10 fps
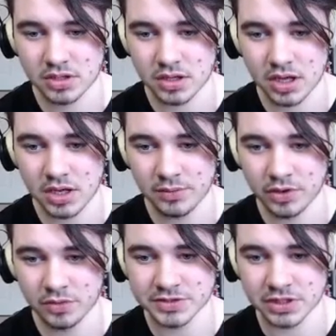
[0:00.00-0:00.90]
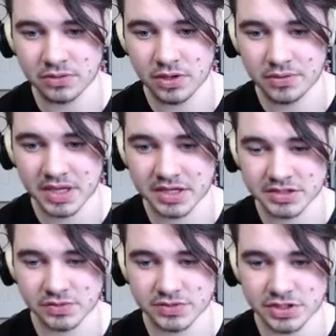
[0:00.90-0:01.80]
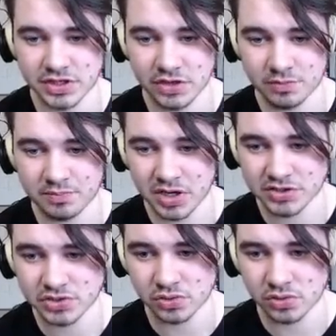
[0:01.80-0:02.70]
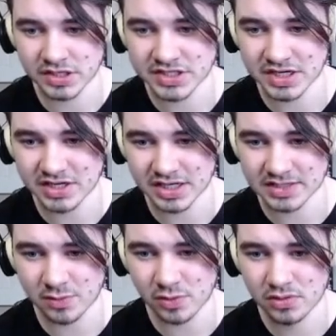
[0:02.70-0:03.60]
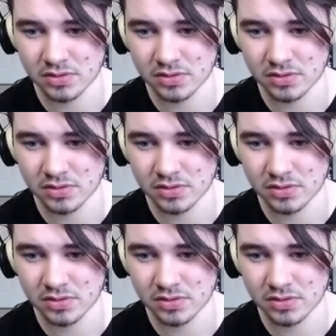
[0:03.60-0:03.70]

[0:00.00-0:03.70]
I would hope so. Okay, so it's another puzzle. Is that a collectible?